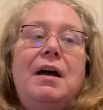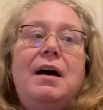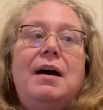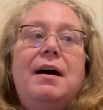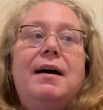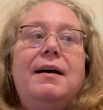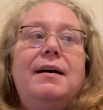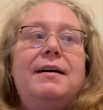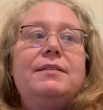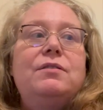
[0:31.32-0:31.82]

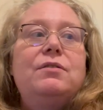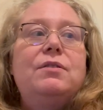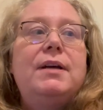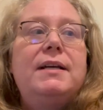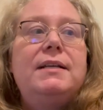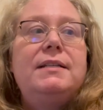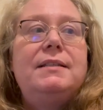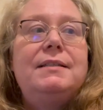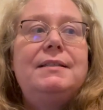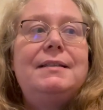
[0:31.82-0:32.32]
Uh, so
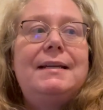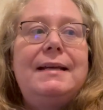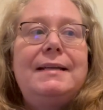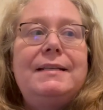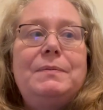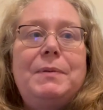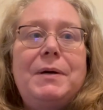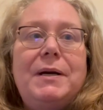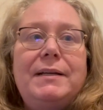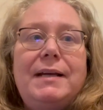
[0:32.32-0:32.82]
today,
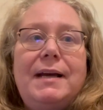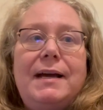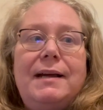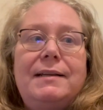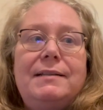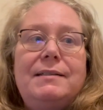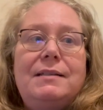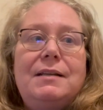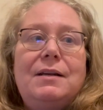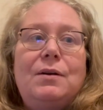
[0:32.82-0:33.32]
today's
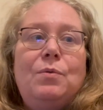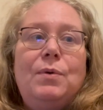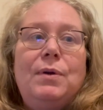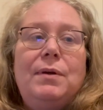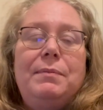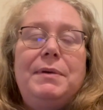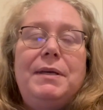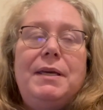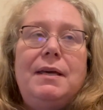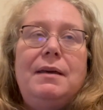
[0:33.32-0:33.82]
podcast will
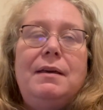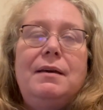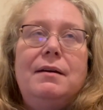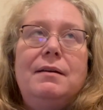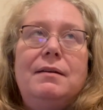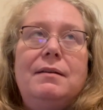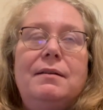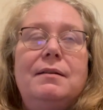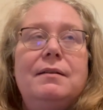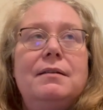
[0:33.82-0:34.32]
be
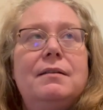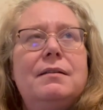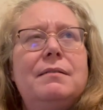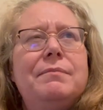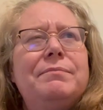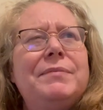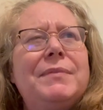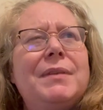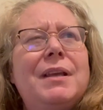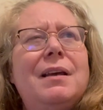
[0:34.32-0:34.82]

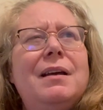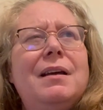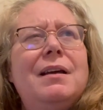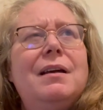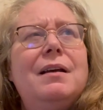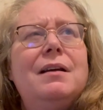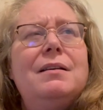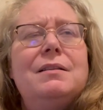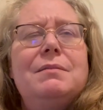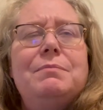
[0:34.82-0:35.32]

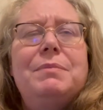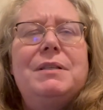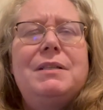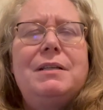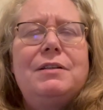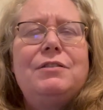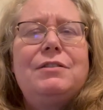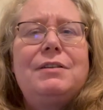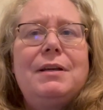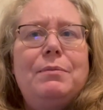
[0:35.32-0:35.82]

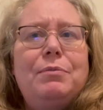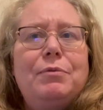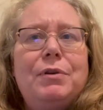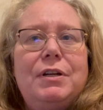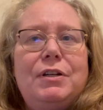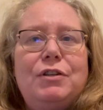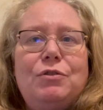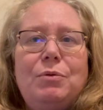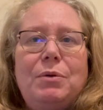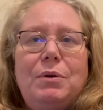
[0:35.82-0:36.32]
potentially a
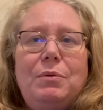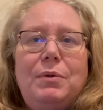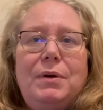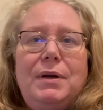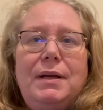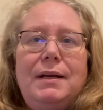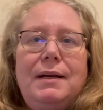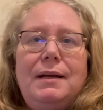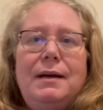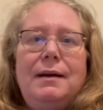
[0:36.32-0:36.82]
pretty short
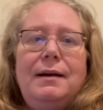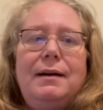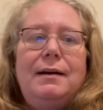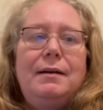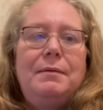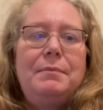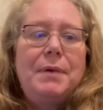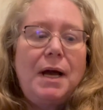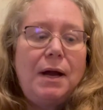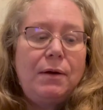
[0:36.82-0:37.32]
one.
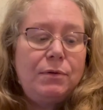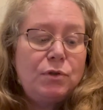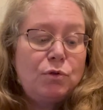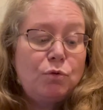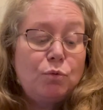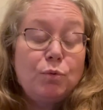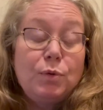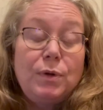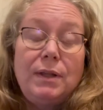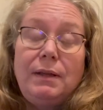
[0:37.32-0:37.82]
Um, I was
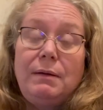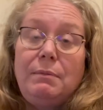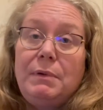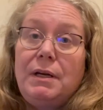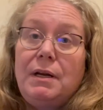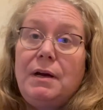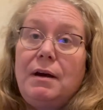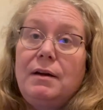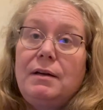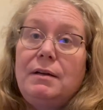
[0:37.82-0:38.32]
really
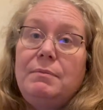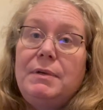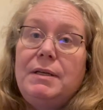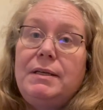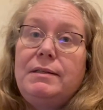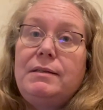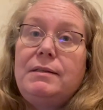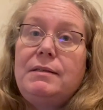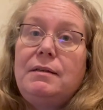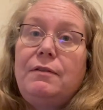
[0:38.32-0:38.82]

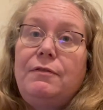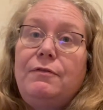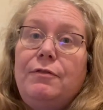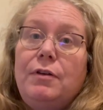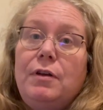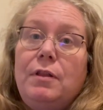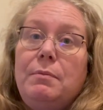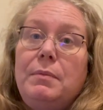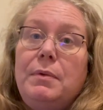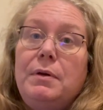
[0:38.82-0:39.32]
monogamous
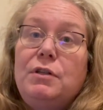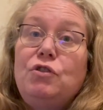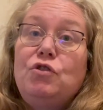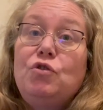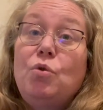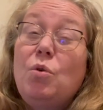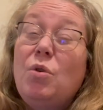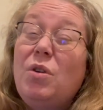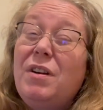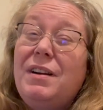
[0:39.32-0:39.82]
for the
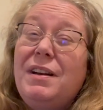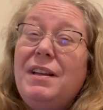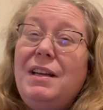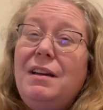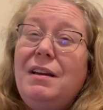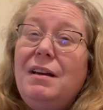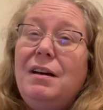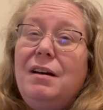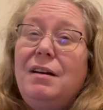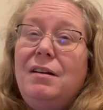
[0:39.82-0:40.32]

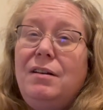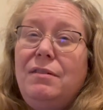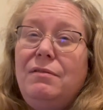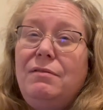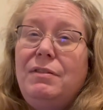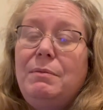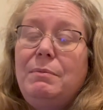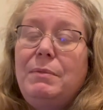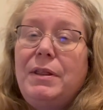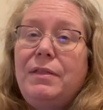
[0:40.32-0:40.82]
majority
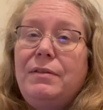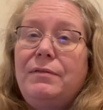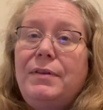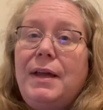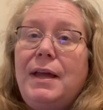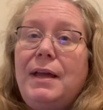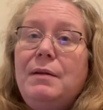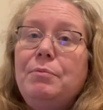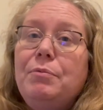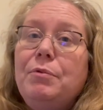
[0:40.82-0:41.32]
of the month of
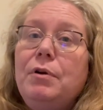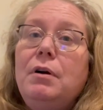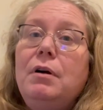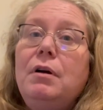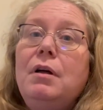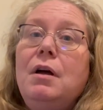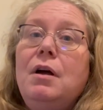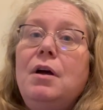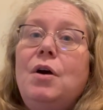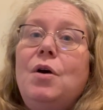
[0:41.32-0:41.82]

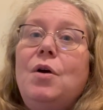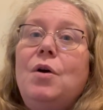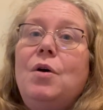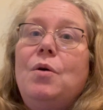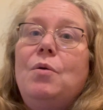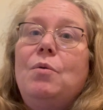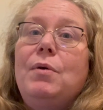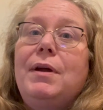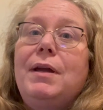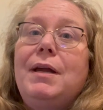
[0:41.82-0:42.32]
April,
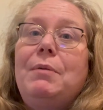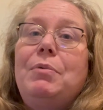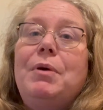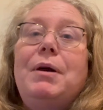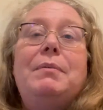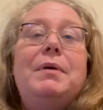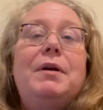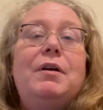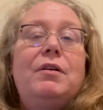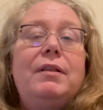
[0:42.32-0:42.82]
working
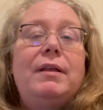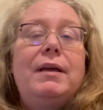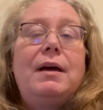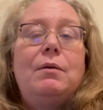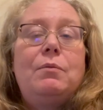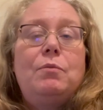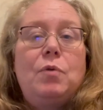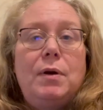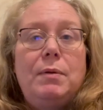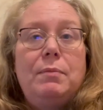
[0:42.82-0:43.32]
primarily
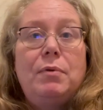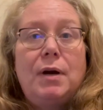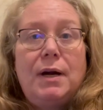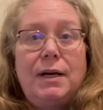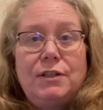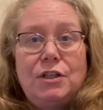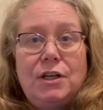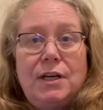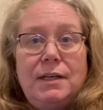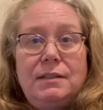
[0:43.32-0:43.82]
on one
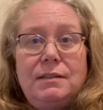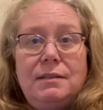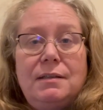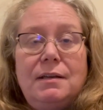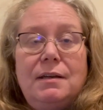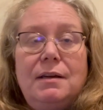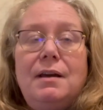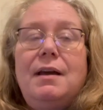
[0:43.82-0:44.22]
project.